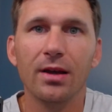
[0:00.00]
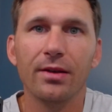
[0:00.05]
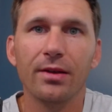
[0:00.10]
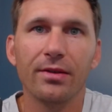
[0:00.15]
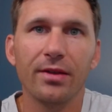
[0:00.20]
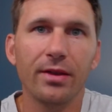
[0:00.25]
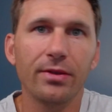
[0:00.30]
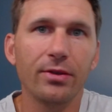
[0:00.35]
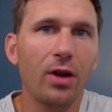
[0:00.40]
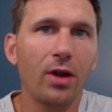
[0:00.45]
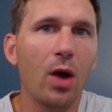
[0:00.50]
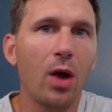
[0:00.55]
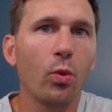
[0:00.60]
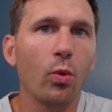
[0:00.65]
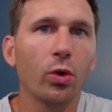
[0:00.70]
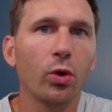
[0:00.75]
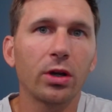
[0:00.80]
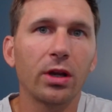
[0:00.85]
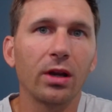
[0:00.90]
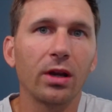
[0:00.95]
then they're not
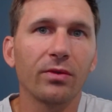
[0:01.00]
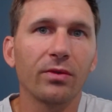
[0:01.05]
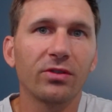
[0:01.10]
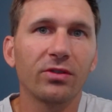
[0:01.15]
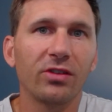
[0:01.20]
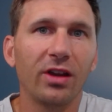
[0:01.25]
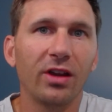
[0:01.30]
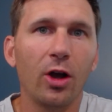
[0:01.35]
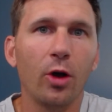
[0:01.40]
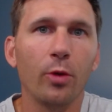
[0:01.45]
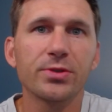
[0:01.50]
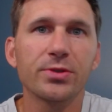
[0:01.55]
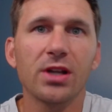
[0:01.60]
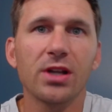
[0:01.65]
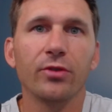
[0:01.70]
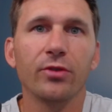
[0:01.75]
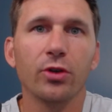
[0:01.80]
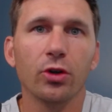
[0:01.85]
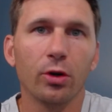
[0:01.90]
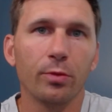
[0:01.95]
working to help
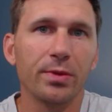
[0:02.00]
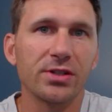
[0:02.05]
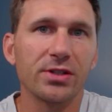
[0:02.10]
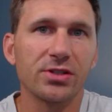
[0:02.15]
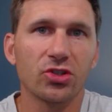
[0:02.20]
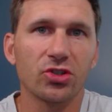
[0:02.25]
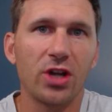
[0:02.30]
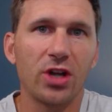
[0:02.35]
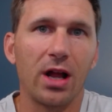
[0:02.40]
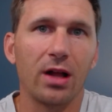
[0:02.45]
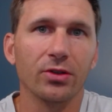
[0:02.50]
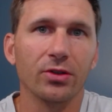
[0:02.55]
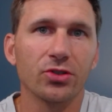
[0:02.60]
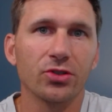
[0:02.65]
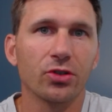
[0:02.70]
solve your business challenge.